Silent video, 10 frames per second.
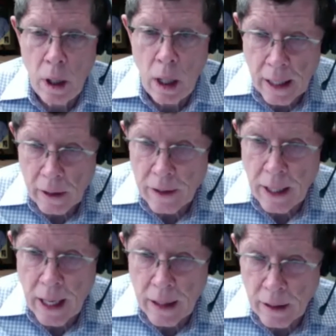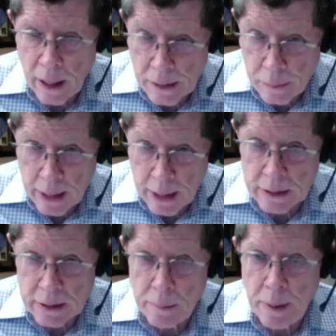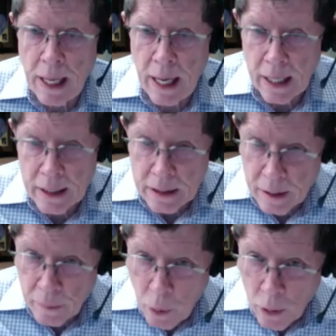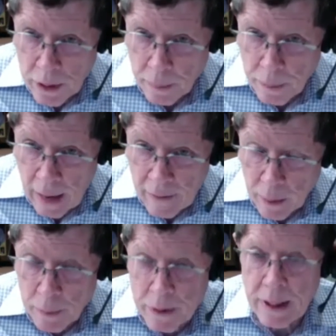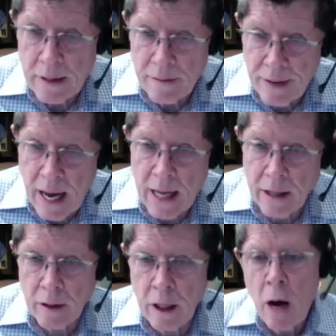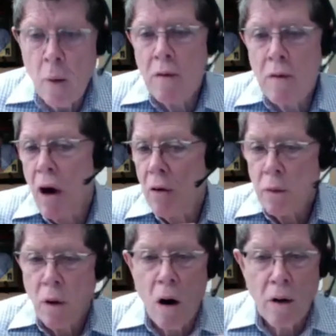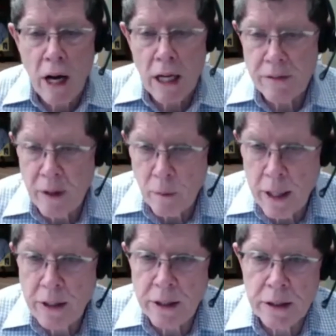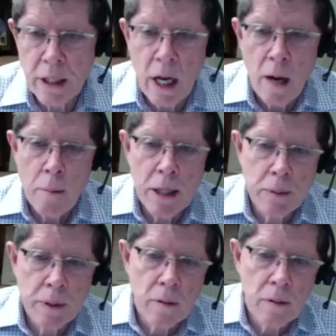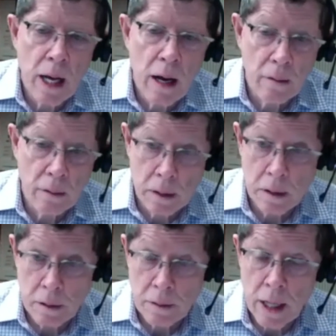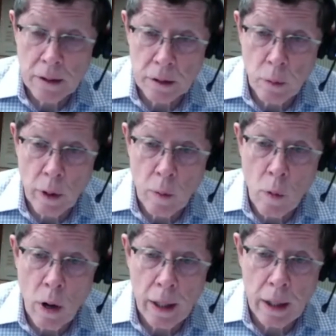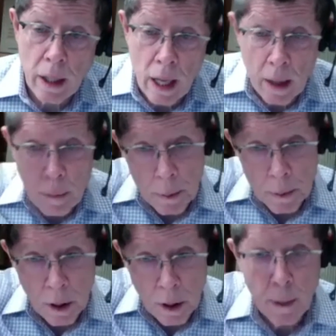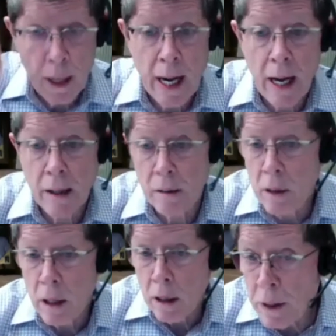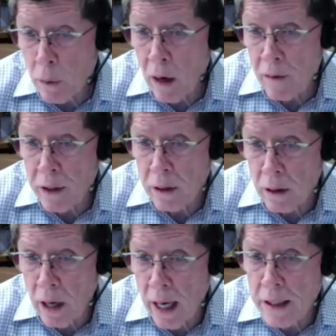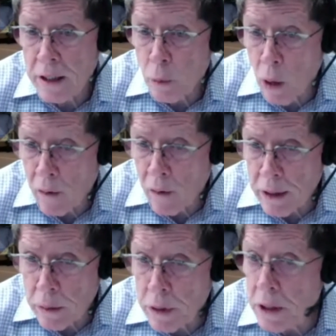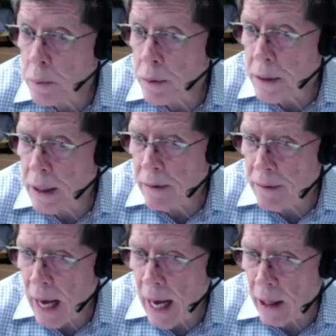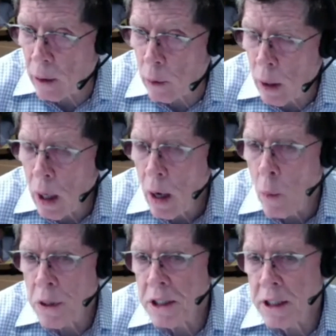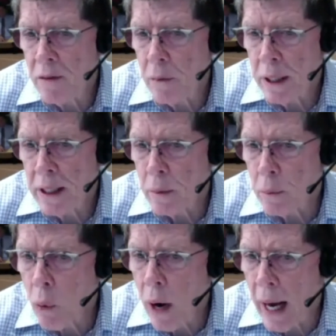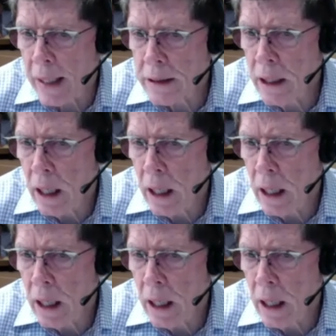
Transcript: And I learned that as practicing CPA is the importance of having a perceived value. And we've gone through all kinds of iterations. But as we go now into 2021 and people talk about how to be relevant to your clients, it's relevance, which is perceived value, which has even been compressed